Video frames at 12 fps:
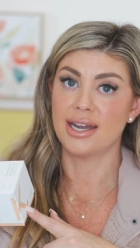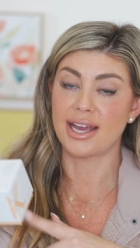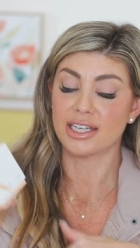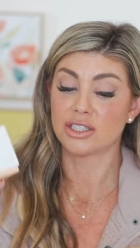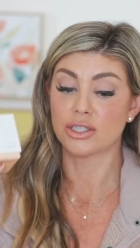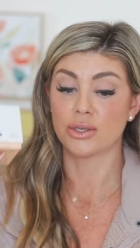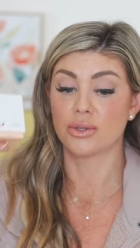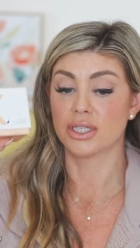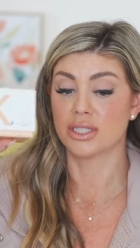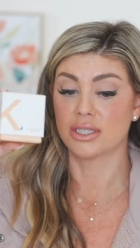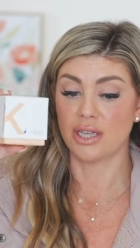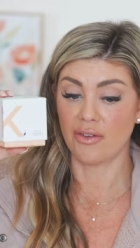night. So
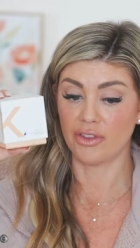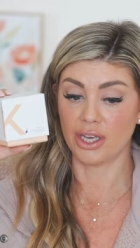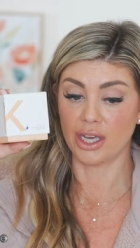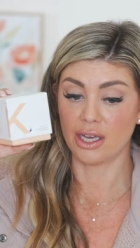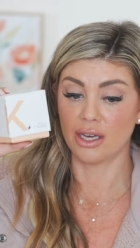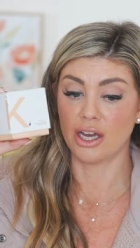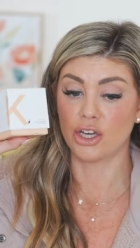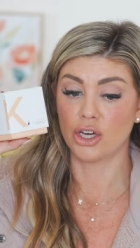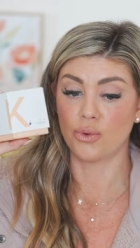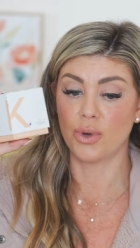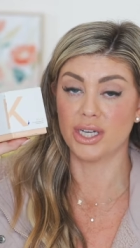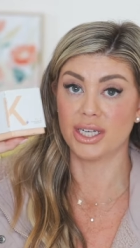this is definitely a
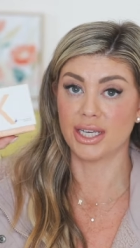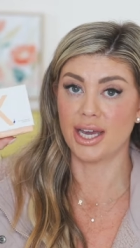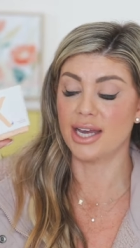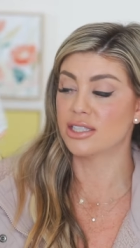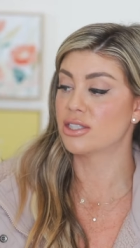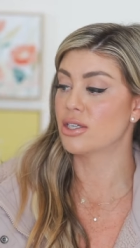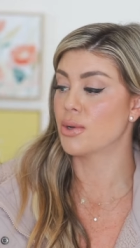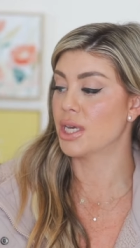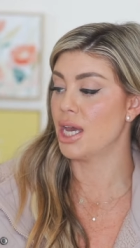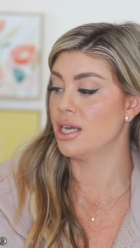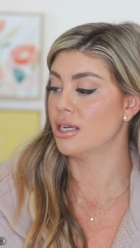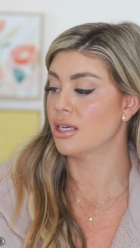good one to get. So
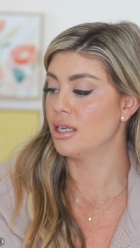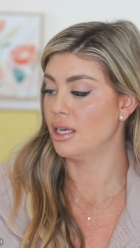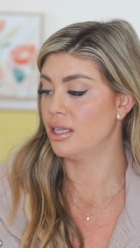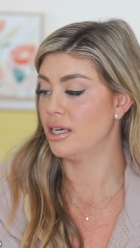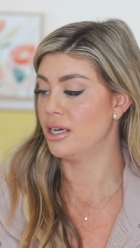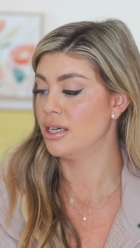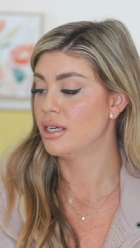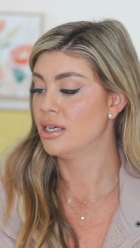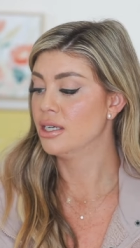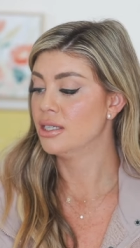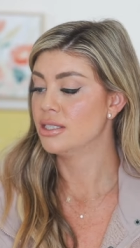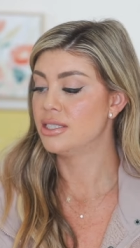again, Killa,
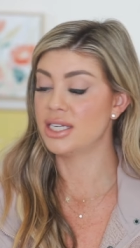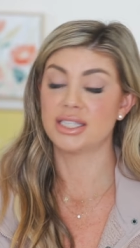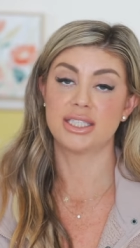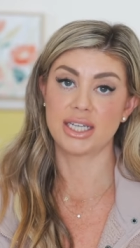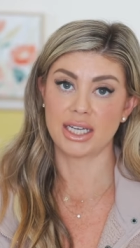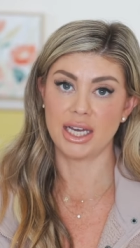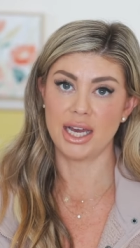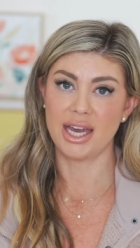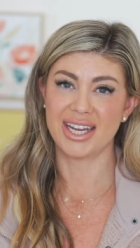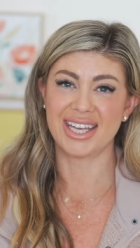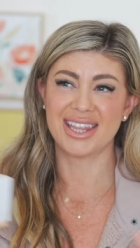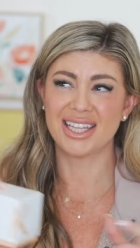Zit Sticka.
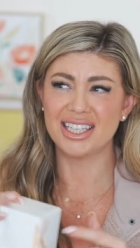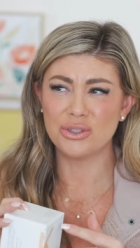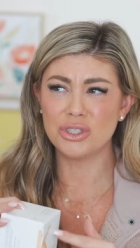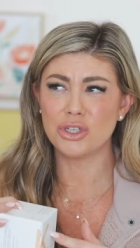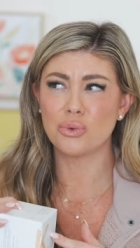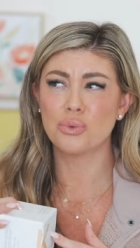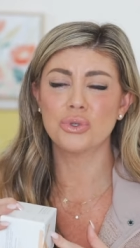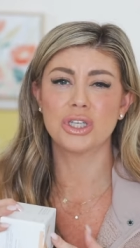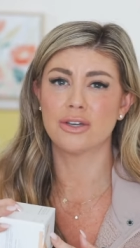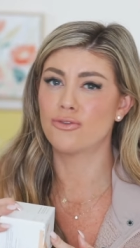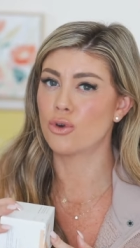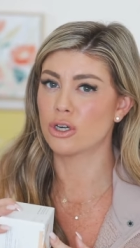And I think these ones are really
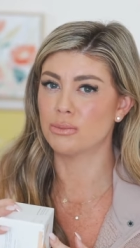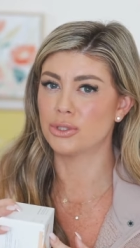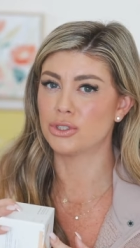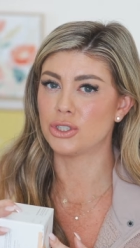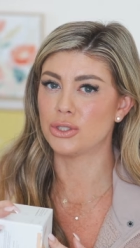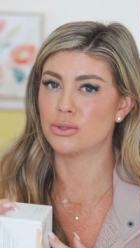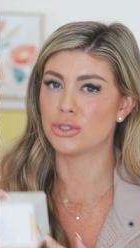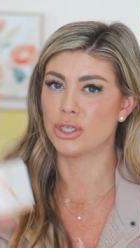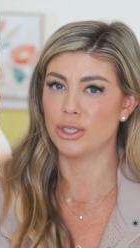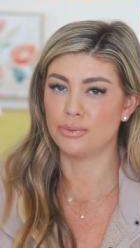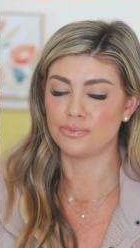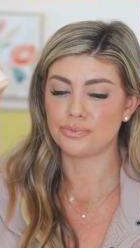affordable too.
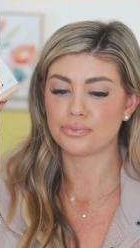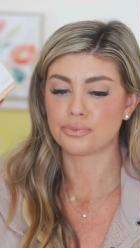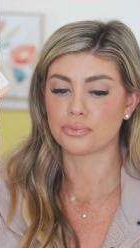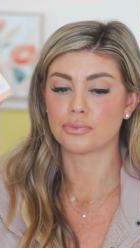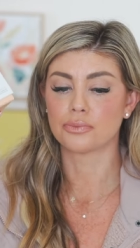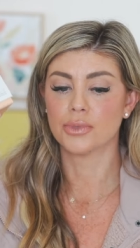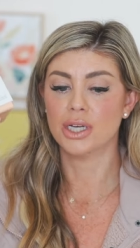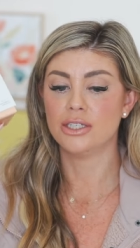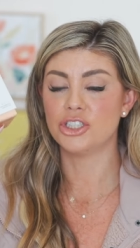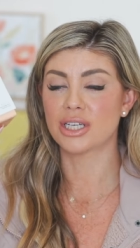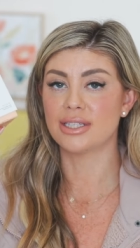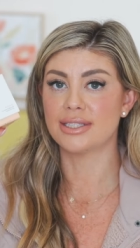So
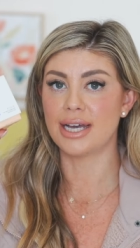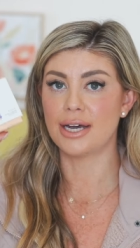check these